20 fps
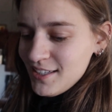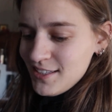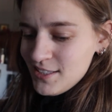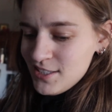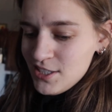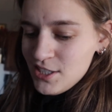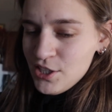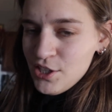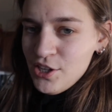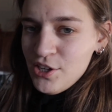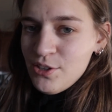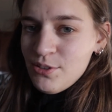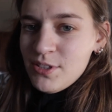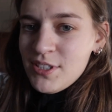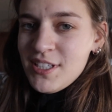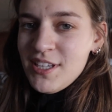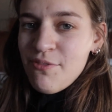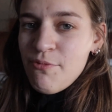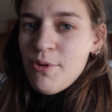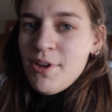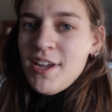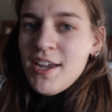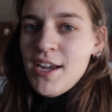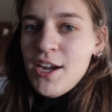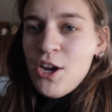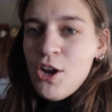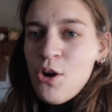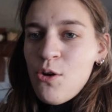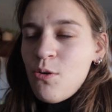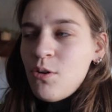It's close. If we
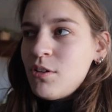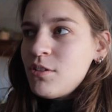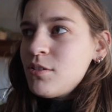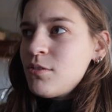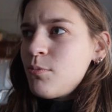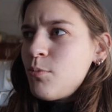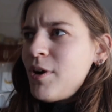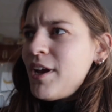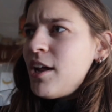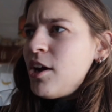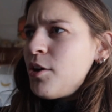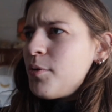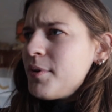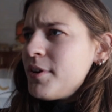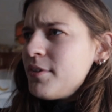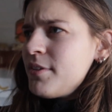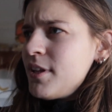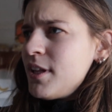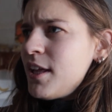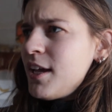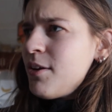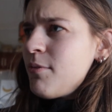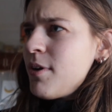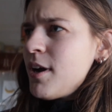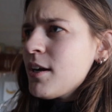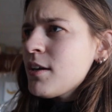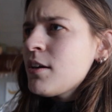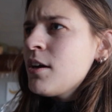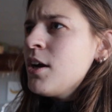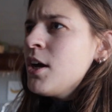get cold, wait, are we doing the lake
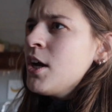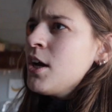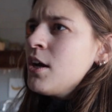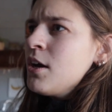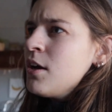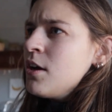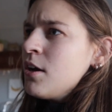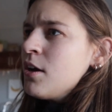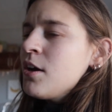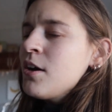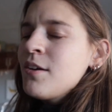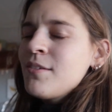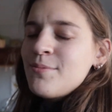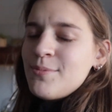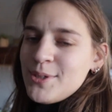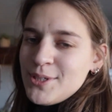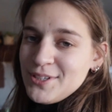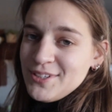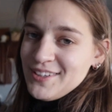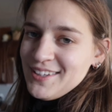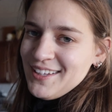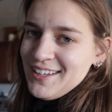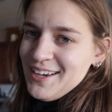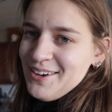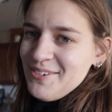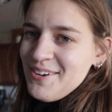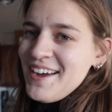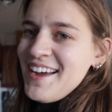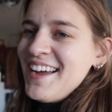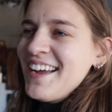walk? Yeah. We're doing the
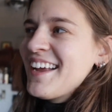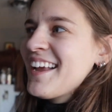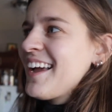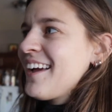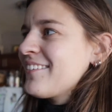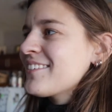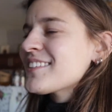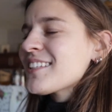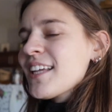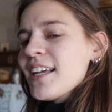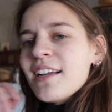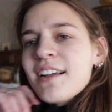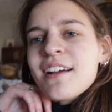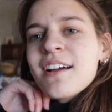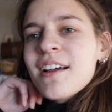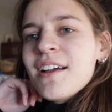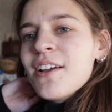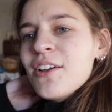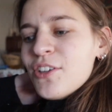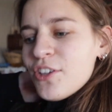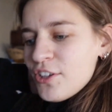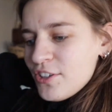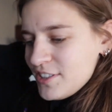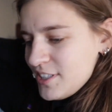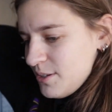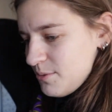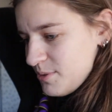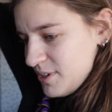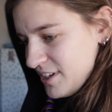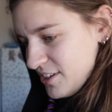lake walk. I was like you
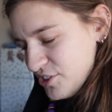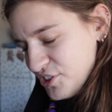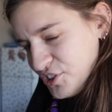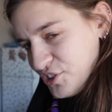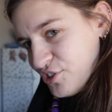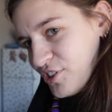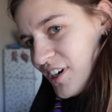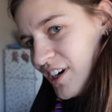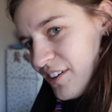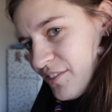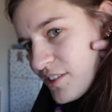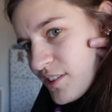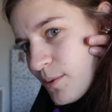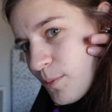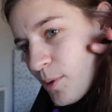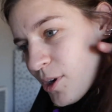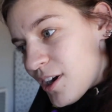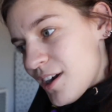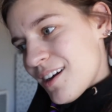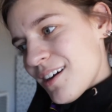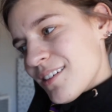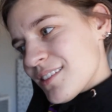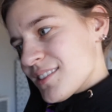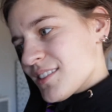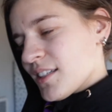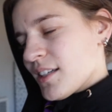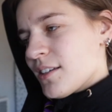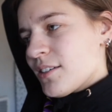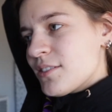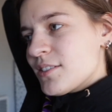said we could just drive somewhere
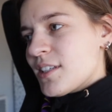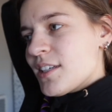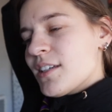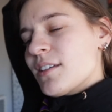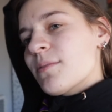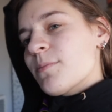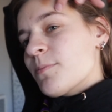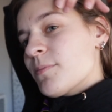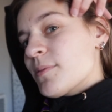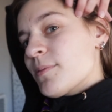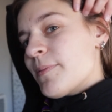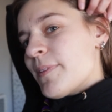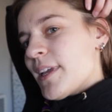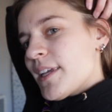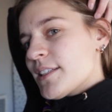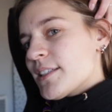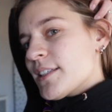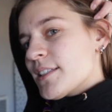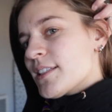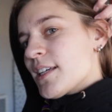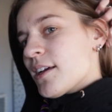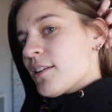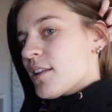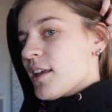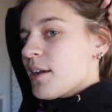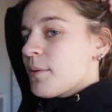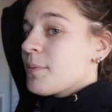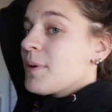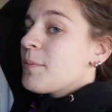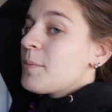else. And I was like, makes it sound
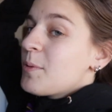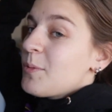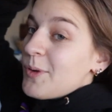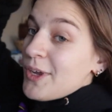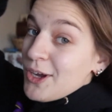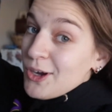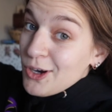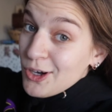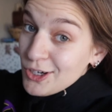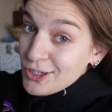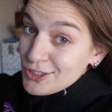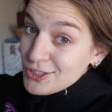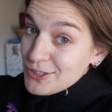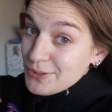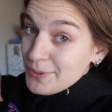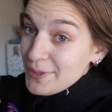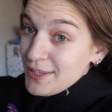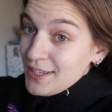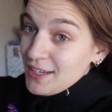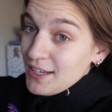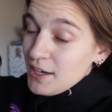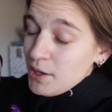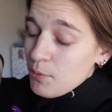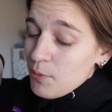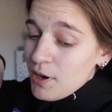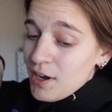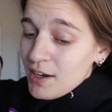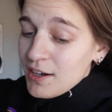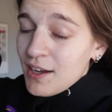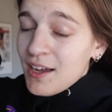like maybe we aren't doing the
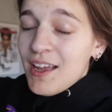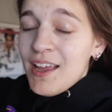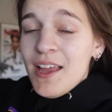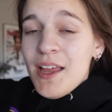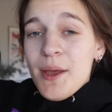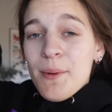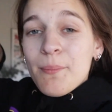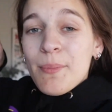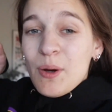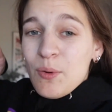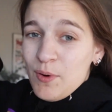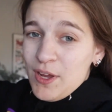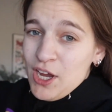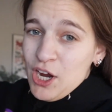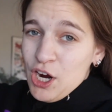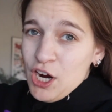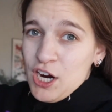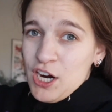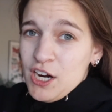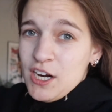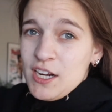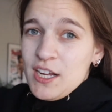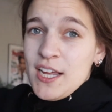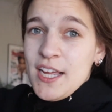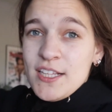lake walk. But we are.